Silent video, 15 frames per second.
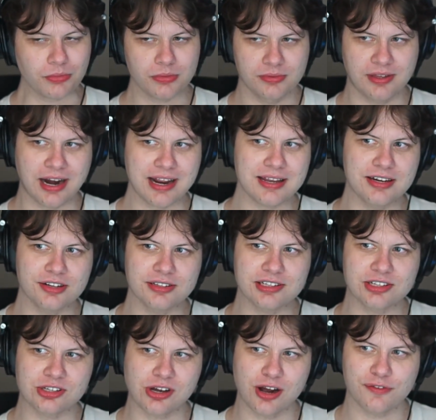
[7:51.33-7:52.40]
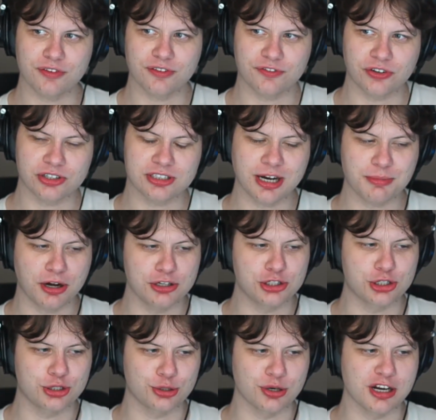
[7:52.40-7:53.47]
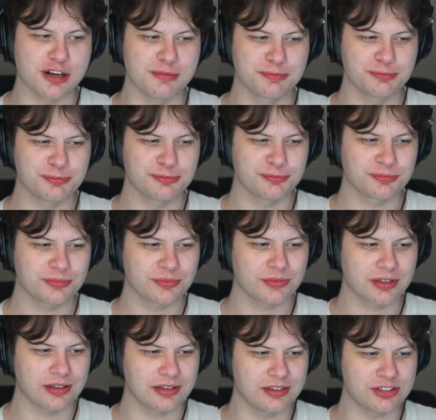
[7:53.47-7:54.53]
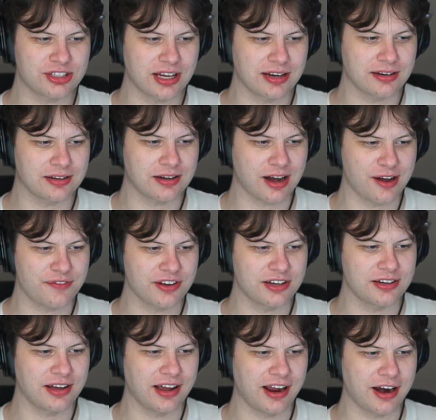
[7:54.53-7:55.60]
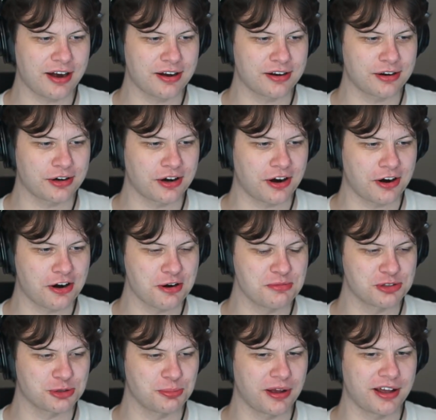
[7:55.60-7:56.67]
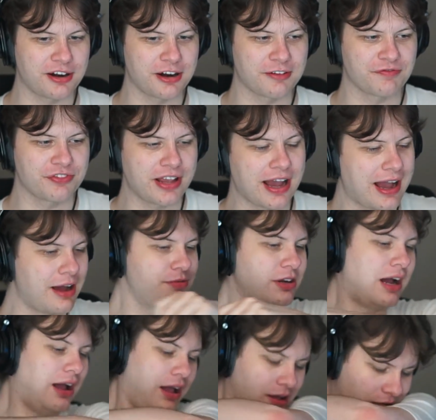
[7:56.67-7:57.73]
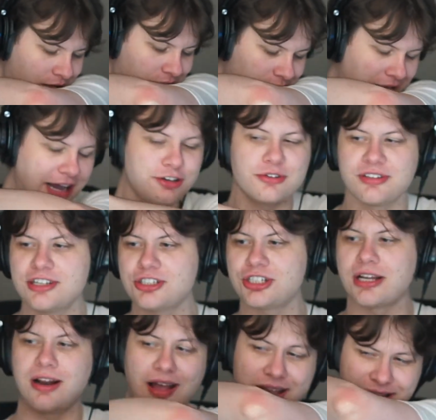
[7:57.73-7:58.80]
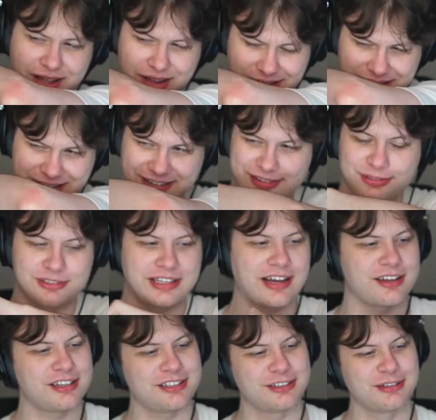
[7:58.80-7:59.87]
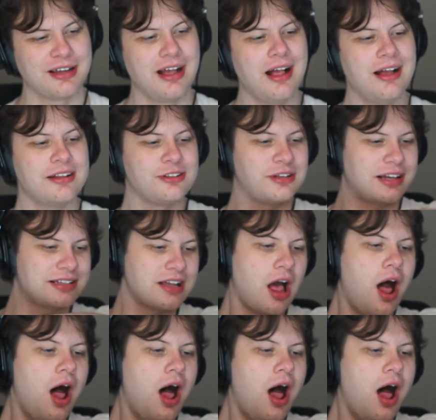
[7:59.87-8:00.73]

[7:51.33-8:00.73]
Did I hear this song for the first time on stream? You said coughing into air or arm is better. Yeah, I do this shit. Is that good? Do you like...